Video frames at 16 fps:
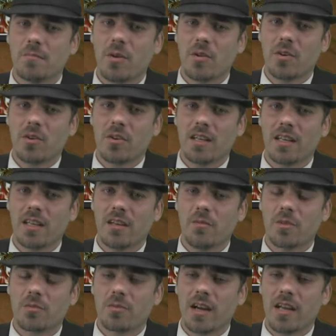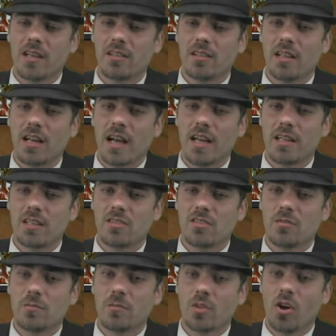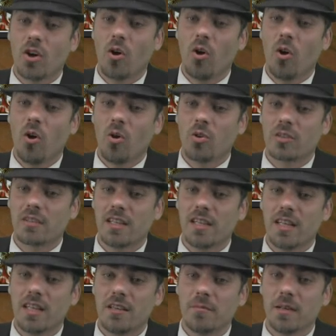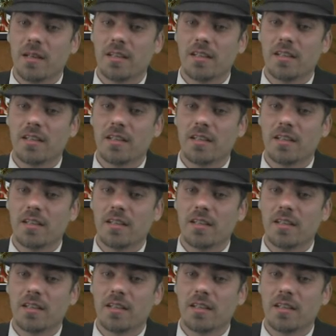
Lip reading: Opponent going to get in with Rankle, I assume. The whole team?